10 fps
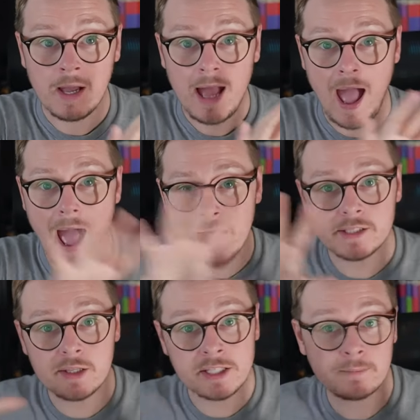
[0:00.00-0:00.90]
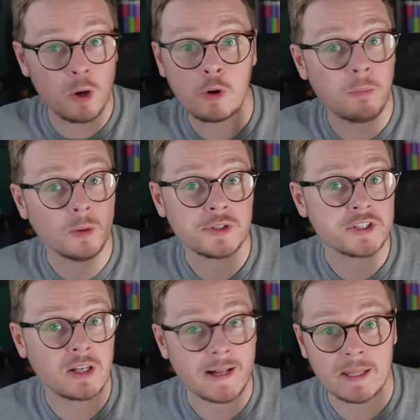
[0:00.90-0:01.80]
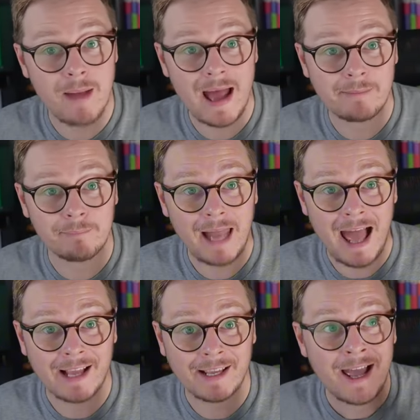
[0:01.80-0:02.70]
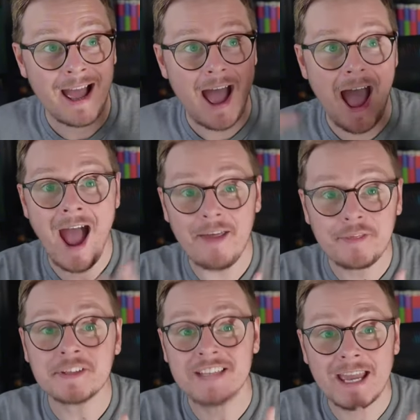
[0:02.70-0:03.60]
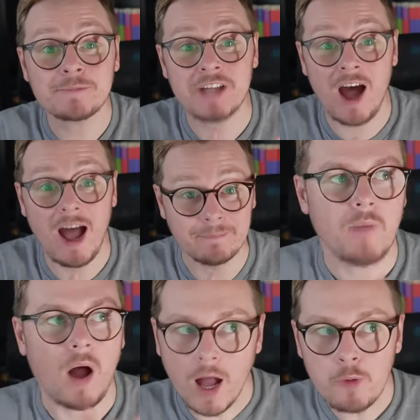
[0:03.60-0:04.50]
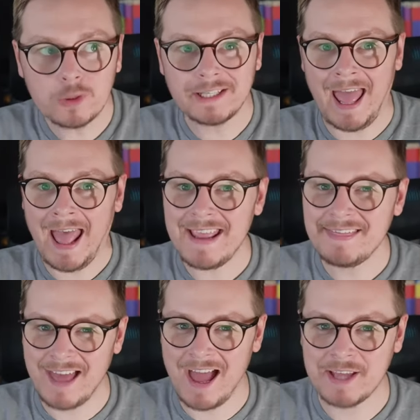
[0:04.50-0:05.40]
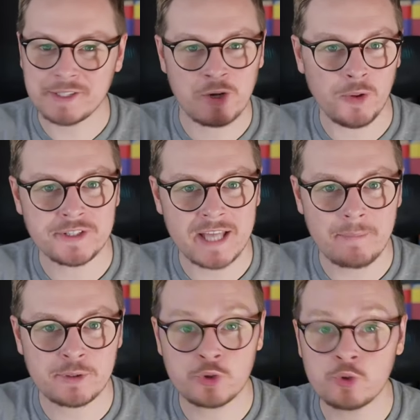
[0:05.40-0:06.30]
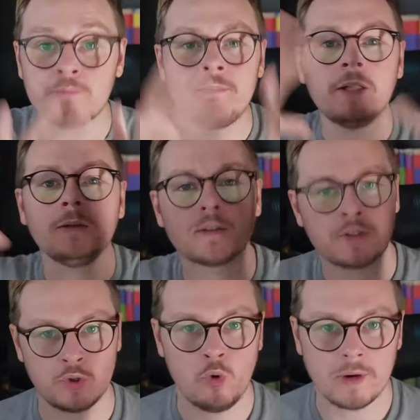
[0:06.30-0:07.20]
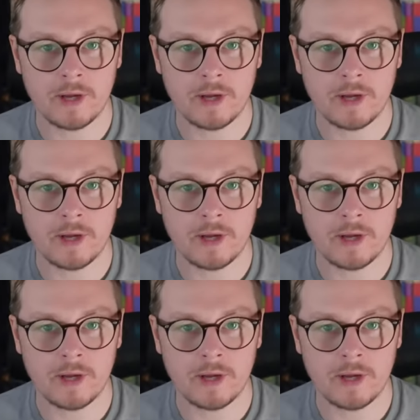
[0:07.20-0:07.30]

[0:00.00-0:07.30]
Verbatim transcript: and the smoke monster like the man in black, at the same time. I wouldn't hate that as a concept to build a story